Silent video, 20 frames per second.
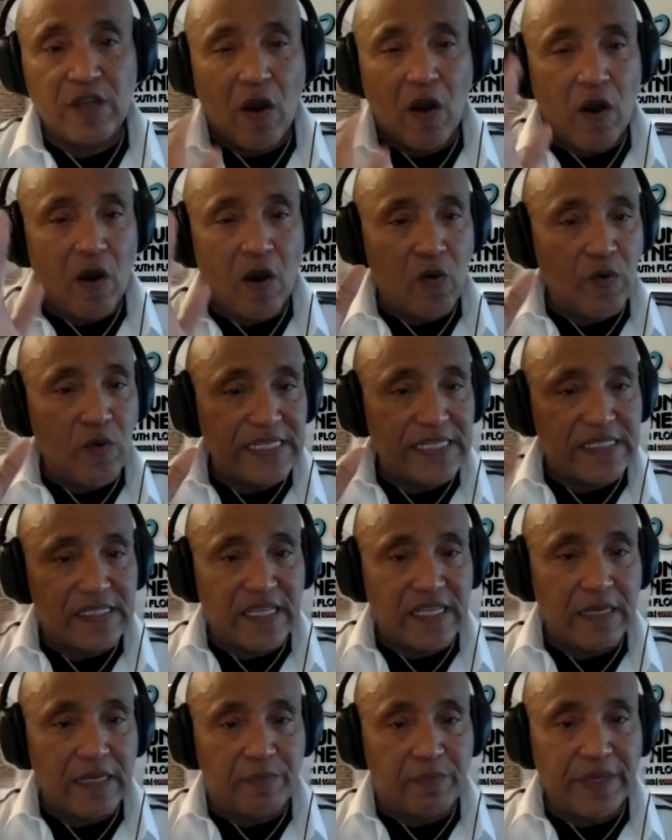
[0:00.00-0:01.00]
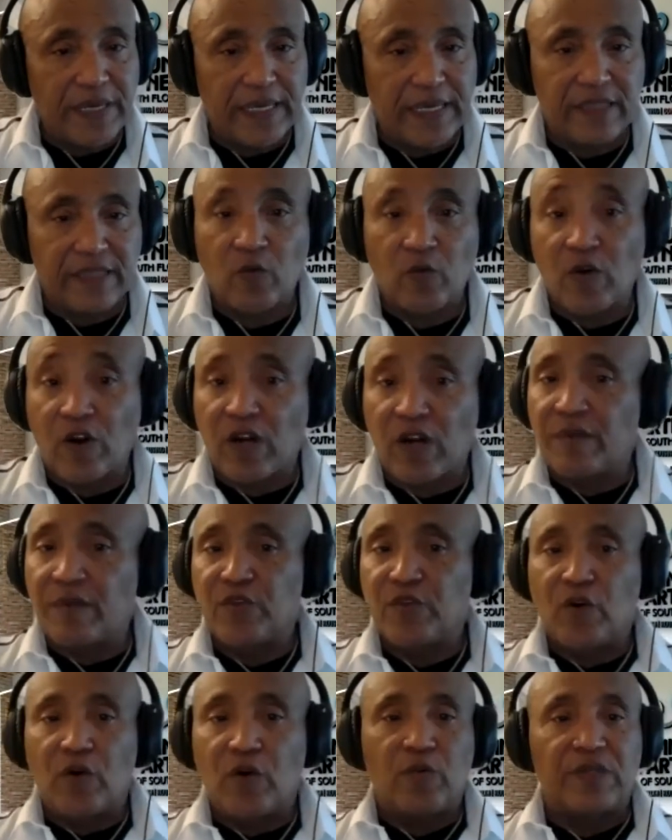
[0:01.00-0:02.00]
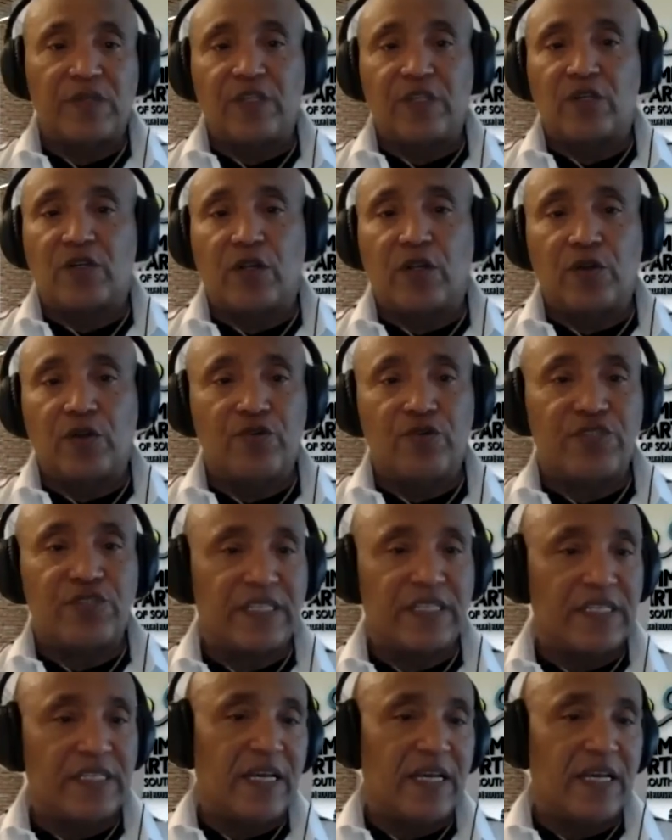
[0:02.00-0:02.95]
always think big. The work I'm doing with inclusion,